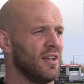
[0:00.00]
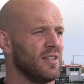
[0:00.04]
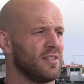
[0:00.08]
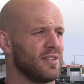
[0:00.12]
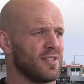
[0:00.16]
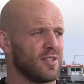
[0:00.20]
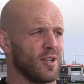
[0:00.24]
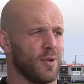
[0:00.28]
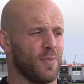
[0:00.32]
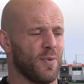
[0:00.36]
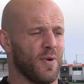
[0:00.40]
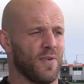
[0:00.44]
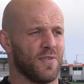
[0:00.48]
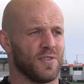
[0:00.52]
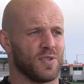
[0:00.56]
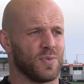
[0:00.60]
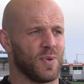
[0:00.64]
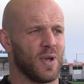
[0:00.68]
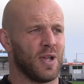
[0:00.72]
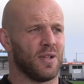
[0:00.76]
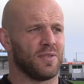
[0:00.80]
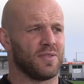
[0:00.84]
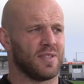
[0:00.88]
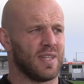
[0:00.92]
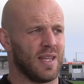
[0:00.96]
to top it off as
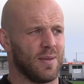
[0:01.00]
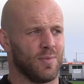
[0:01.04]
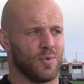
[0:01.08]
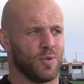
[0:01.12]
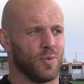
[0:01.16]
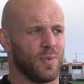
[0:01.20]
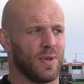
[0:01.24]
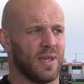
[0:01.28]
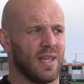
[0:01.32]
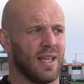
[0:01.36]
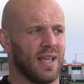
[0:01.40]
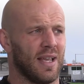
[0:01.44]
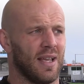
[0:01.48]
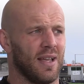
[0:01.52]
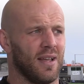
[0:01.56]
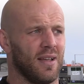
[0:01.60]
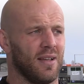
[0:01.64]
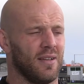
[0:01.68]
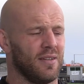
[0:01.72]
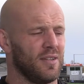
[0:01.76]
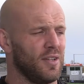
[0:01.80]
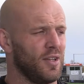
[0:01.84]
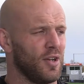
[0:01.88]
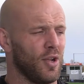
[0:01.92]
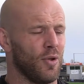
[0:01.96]
well, teams will be,
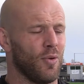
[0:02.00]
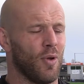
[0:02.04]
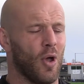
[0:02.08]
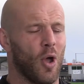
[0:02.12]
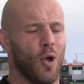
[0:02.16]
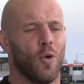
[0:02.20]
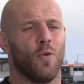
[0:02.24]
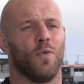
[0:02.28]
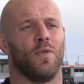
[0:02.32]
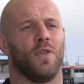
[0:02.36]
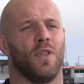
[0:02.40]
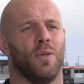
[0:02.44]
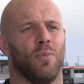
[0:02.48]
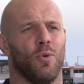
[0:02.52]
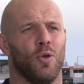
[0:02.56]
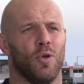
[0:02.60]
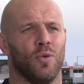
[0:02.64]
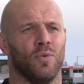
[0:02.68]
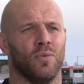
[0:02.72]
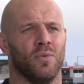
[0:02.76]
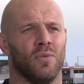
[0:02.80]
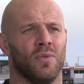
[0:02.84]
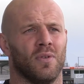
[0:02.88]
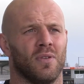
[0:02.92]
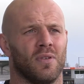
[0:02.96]
you know, over the
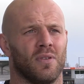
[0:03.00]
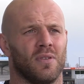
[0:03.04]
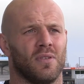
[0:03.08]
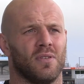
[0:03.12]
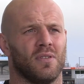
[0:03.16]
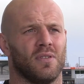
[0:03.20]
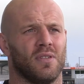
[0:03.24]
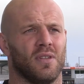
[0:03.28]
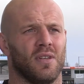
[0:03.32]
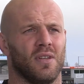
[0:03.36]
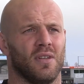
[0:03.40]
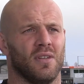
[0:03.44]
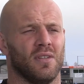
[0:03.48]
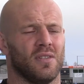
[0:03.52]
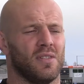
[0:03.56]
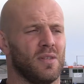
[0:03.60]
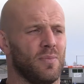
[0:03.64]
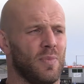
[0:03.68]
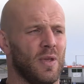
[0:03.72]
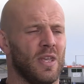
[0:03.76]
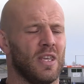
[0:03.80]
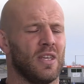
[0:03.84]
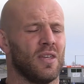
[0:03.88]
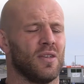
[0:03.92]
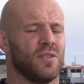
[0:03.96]
moon to
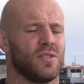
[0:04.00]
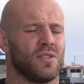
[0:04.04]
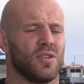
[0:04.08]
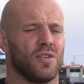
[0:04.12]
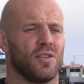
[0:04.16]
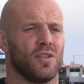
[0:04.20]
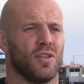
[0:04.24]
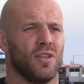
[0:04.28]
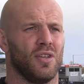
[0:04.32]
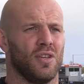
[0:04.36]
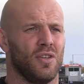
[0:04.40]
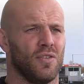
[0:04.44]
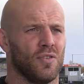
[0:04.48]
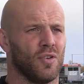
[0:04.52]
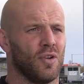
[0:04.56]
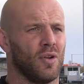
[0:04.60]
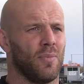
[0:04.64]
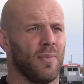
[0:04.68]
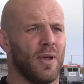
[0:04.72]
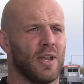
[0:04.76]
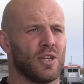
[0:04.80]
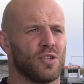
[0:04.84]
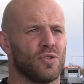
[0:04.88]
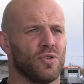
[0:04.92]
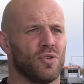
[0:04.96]
beat you. So you've got to
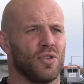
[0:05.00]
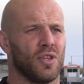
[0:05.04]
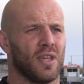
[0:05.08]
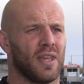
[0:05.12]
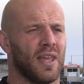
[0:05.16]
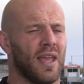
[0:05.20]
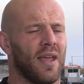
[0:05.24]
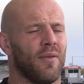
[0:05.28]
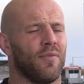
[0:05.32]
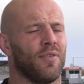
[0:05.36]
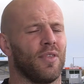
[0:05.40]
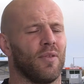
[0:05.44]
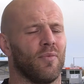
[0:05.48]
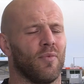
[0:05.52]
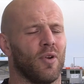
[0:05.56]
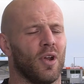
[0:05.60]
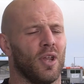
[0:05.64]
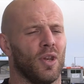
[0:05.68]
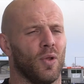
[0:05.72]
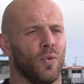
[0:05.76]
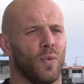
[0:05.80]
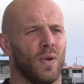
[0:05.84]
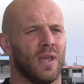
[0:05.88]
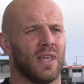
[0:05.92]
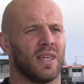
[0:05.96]
make sure that you get everything right
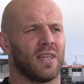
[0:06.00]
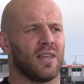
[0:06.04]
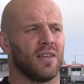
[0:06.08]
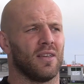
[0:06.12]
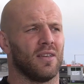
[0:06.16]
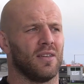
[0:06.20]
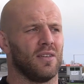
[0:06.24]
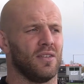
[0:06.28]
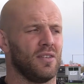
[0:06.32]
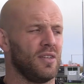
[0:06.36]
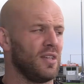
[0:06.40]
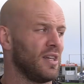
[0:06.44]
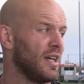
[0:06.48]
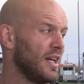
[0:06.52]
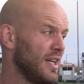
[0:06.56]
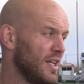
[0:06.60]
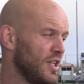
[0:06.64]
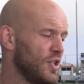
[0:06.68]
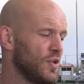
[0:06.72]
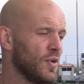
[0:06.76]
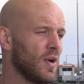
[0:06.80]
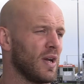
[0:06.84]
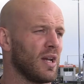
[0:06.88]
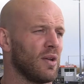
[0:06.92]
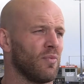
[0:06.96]
in the week, you get
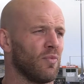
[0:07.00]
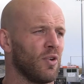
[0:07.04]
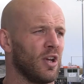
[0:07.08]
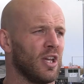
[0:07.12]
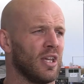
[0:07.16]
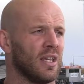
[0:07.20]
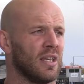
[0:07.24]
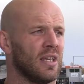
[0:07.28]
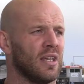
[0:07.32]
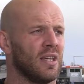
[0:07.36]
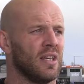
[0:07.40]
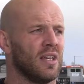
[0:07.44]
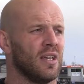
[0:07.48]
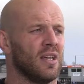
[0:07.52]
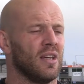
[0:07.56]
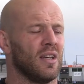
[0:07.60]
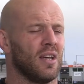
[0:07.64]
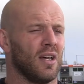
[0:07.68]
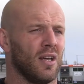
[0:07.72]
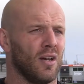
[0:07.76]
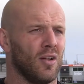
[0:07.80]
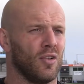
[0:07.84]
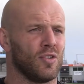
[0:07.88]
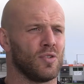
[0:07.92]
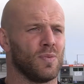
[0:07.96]
your training right,
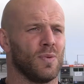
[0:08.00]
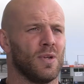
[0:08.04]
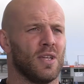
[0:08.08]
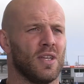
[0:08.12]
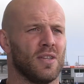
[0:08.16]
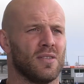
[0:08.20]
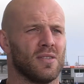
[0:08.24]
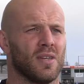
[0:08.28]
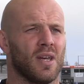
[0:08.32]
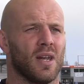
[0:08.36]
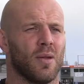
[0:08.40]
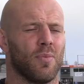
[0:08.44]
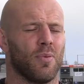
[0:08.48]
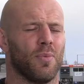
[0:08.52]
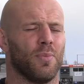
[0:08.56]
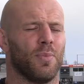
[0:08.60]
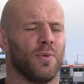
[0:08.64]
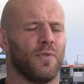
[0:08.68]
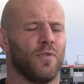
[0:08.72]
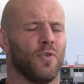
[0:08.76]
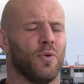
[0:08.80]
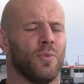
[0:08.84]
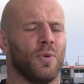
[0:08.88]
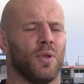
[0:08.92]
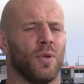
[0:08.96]
and ultimately you turn up and
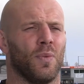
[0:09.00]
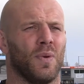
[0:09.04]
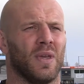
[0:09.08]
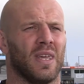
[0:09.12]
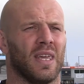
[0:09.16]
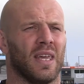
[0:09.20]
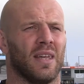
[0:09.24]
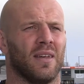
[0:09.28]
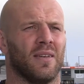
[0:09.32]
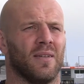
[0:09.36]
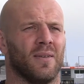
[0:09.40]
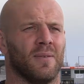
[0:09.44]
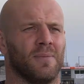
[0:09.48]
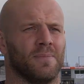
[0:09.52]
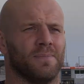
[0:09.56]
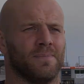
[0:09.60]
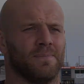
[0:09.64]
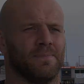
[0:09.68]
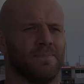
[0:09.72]
perform at the weekend.